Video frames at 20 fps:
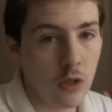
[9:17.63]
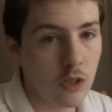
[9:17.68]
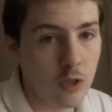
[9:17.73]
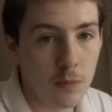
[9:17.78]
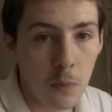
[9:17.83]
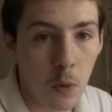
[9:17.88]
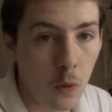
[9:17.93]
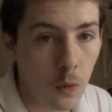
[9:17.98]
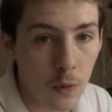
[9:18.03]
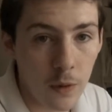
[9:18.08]
so I
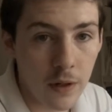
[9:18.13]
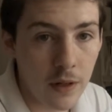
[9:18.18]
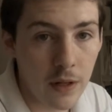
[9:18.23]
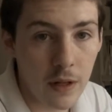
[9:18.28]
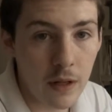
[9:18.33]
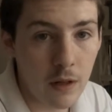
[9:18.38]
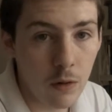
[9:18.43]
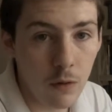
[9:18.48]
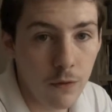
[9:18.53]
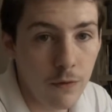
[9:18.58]
just pour it
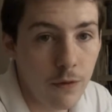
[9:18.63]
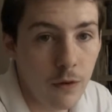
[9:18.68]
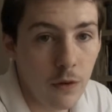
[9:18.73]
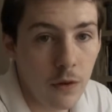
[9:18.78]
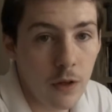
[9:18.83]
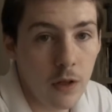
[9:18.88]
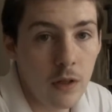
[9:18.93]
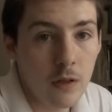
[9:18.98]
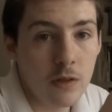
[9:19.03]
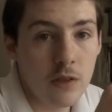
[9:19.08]
in and it'll
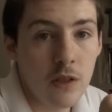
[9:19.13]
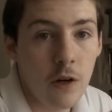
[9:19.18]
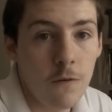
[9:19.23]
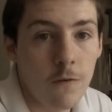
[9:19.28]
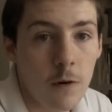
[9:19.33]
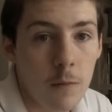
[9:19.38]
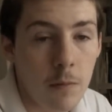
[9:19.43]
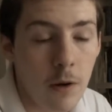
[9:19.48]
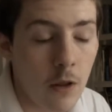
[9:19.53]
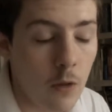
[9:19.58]
fill it
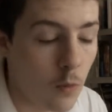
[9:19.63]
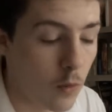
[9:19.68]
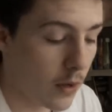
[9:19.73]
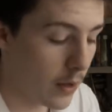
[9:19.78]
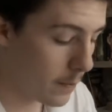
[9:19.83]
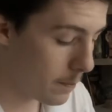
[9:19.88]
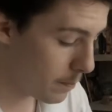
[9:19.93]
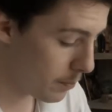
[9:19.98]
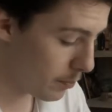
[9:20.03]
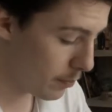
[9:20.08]
itself up
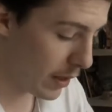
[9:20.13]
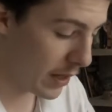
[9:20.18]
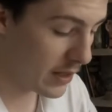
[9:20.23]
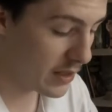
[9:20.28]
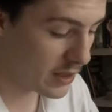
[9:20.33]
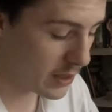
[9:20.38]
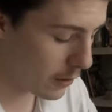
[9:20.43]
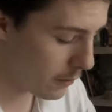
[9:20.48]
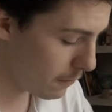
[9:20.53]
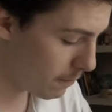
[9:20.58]

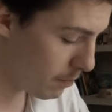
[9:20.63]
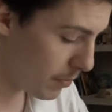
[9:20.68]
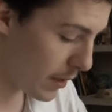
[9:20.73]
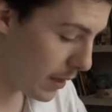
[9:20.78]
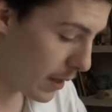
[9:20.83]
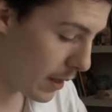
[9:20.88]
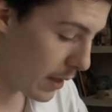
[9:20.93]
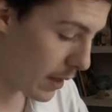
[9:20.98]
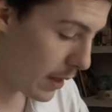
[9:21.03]
by itself.